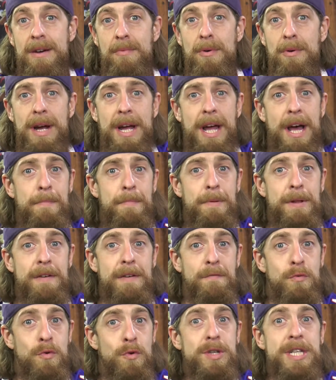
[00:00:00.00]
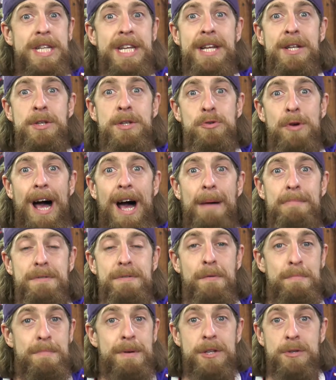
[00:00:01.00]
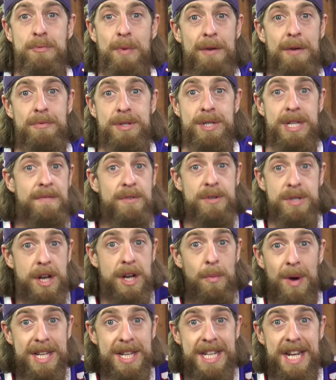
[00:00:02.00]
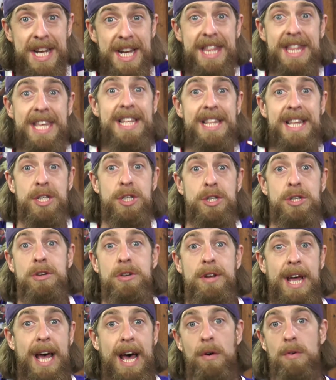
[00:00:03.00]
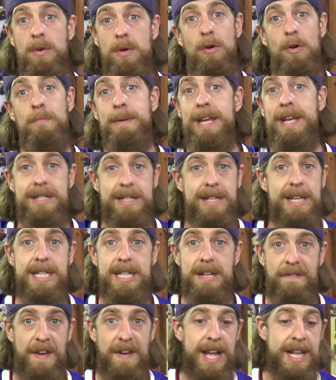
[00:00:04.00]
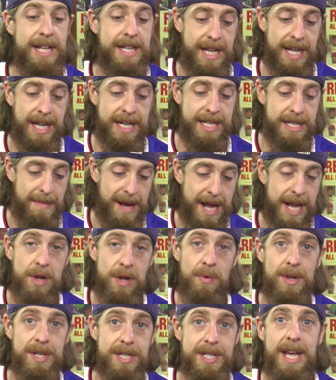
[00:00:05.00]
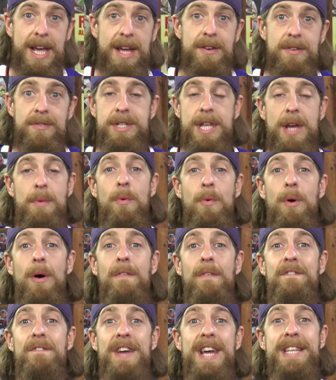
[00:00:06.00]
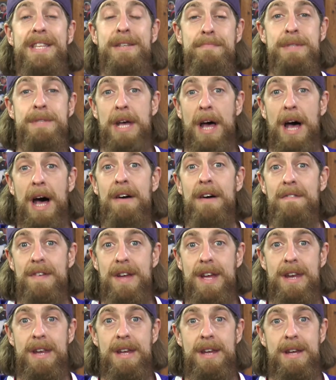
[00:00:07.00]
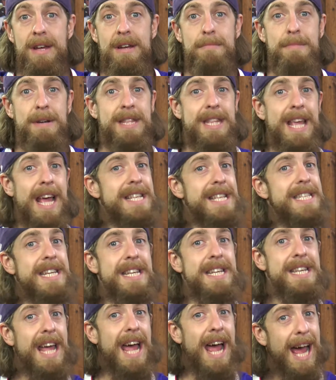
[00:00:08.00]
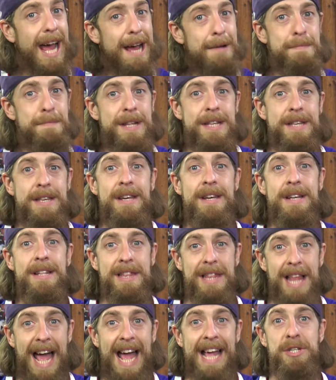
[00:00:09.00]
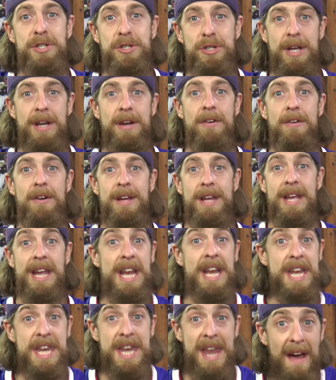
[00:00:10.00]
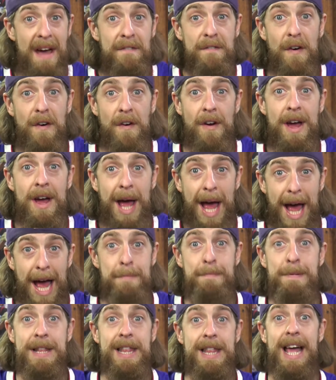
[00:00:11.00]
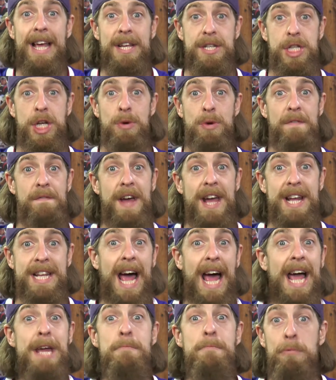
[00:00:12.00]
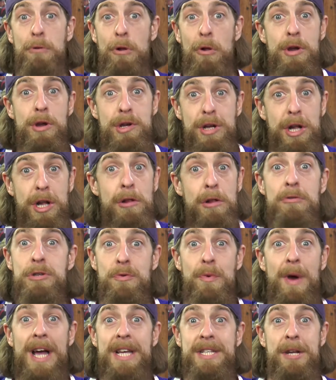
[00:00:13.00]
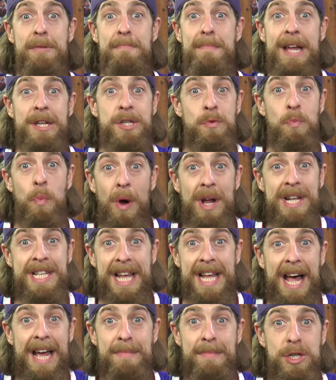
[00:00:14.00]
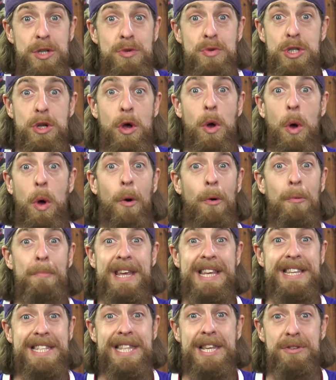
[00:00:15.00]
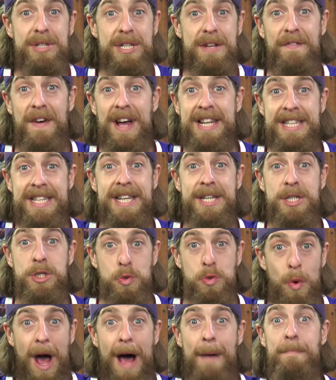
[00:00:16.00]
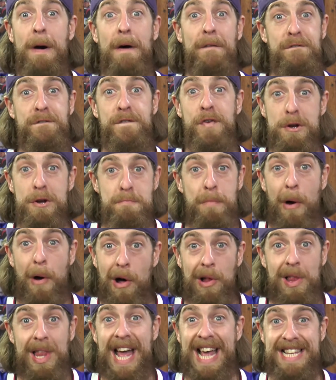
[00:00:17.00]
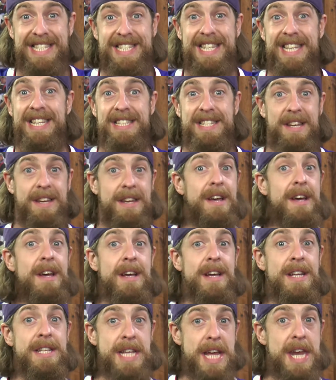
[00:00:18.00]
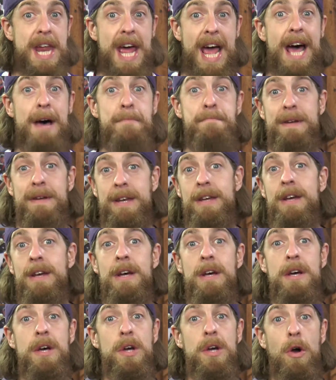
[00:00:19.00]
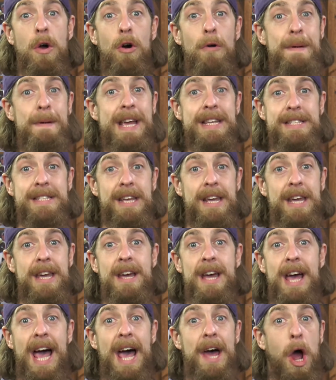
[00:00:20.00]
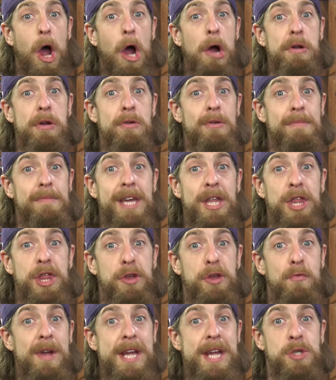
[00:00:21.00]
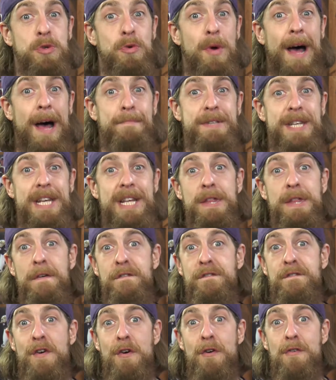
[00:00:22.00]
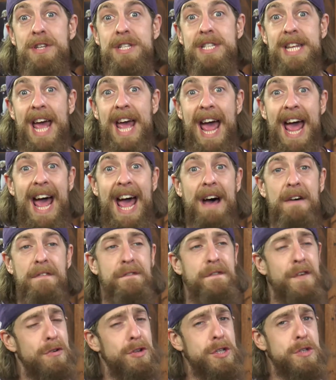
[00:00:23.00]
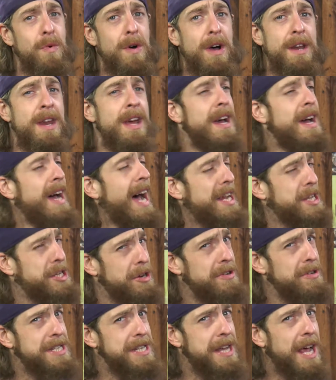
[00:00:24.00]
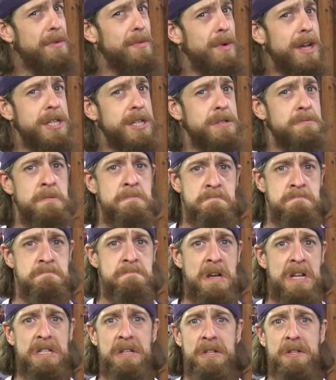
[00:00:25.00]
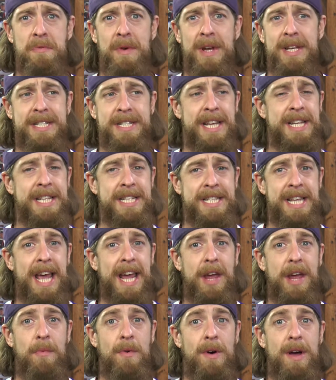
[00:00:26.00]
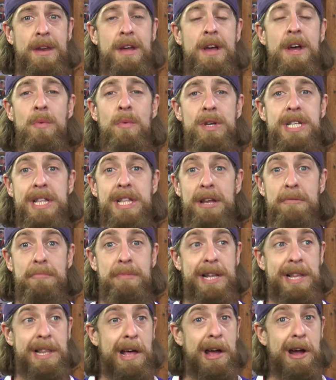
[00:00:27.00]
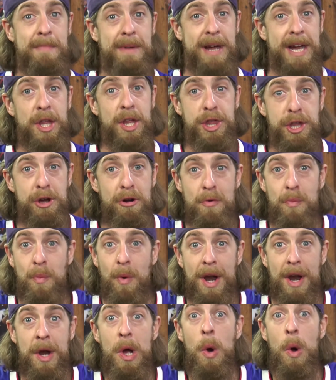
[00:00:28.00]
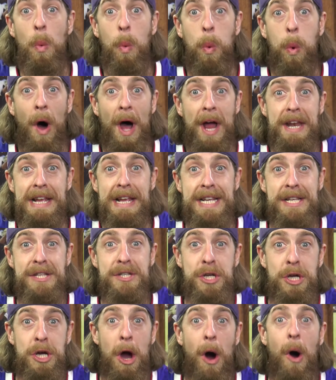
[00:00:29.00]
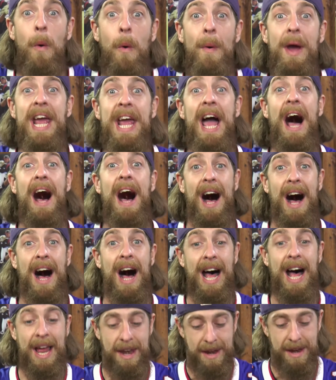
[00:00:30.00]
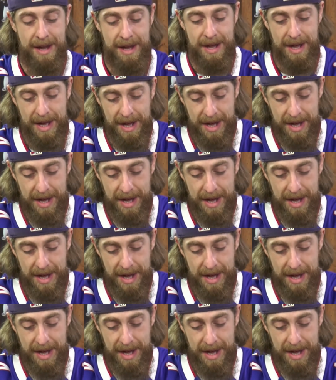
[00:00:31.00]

were a couple of routine drops from Bills wide receivers, and it wasn't anything that stood out. Cole Beasley, Stephon Diggs, Emmanuel Sanders, they were all victims of it. But that didn't happen last year. It never happened last year. In fact, I implore you to close your eyes and imagine one time that you saw Cole Beasley or Stephon Diggs drop a football last season. Didn't happen. Cole Beasley had arguably three drops in the first half. First one, I turned sideways and went, that's interesting. Second one was a little bit alarming. Third one, what is going on?